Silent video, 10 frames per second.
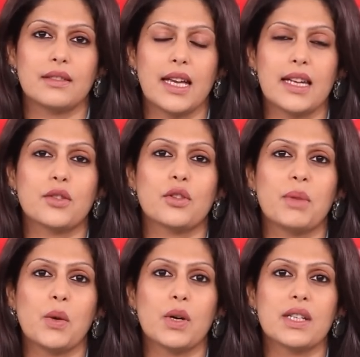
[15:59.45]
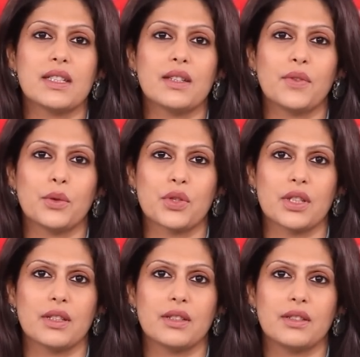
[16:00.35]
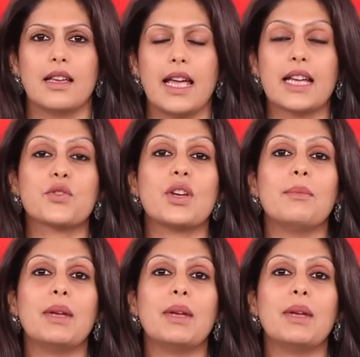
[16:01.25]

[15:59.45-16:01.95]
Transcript: And it could be worse in the future. Extreme